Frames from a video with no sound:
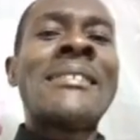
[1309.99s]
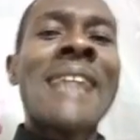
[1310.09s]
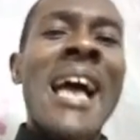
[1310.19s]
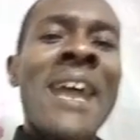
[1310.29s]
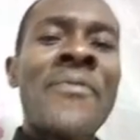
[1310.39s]

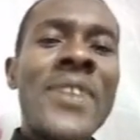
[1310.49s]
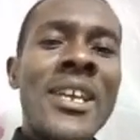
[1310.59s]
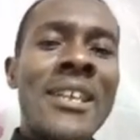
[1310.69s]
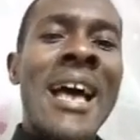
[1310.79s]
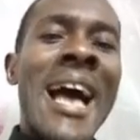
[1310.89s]
and
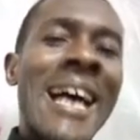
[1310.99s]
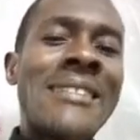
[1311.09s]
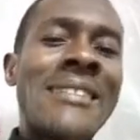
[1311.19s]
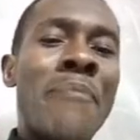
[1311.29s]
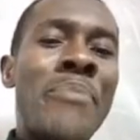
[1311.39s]
gradually the
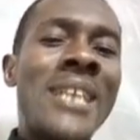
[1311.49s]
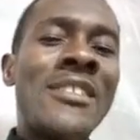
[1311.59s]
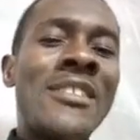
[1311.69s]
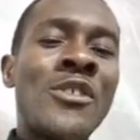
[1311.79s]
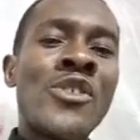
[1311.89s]

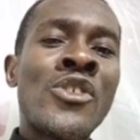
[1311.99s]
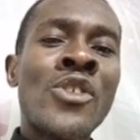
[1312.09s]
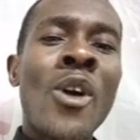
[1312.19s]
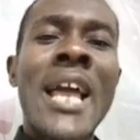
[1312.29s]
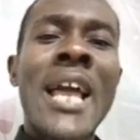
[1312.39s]
plant will
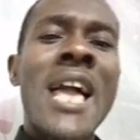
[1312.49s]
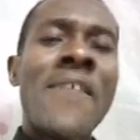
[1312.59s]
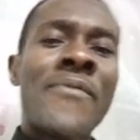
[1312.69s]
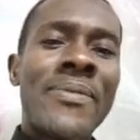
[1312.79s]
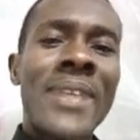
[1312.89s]

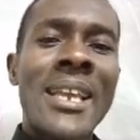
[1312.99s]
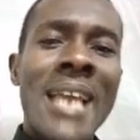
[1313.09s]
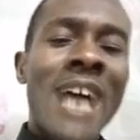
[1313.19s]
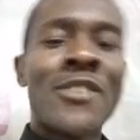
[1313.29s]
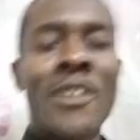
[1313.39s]
wither
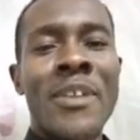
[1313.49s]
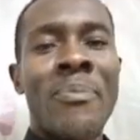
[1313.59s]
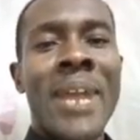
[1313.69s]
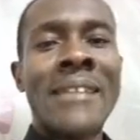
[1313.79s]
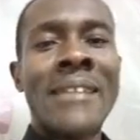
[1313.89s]
and die
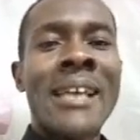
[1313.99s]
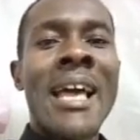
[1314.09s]
off.